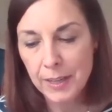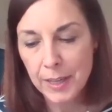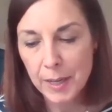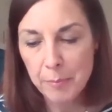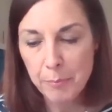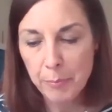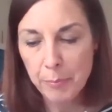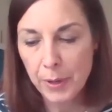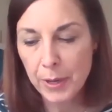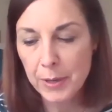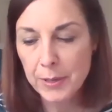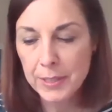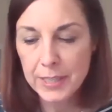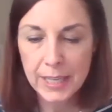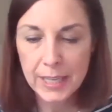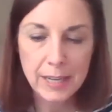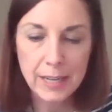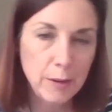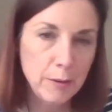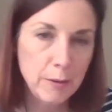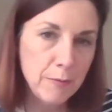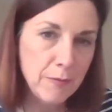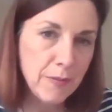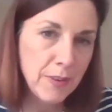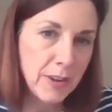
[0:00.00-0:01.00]
in protein,
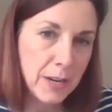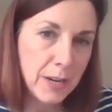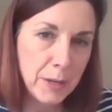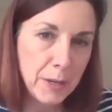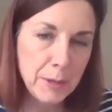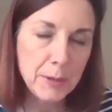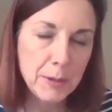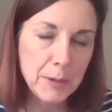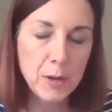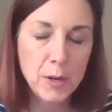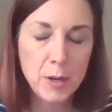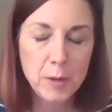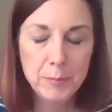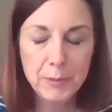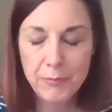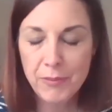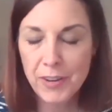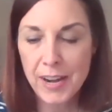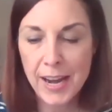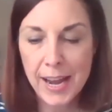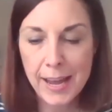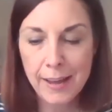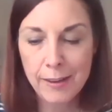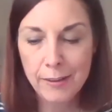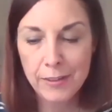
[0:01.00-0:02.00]
low fat, low in carbs,
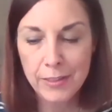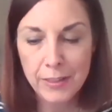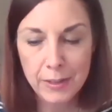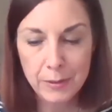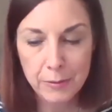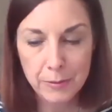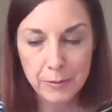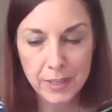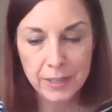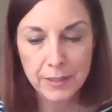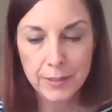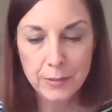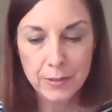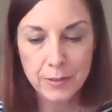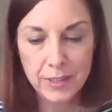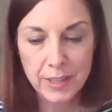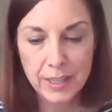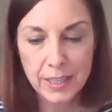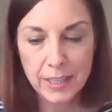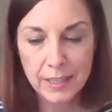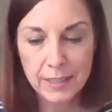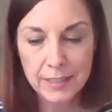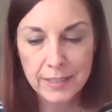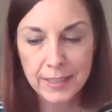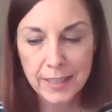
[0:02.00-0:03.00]
very healthy, all that sort of thing.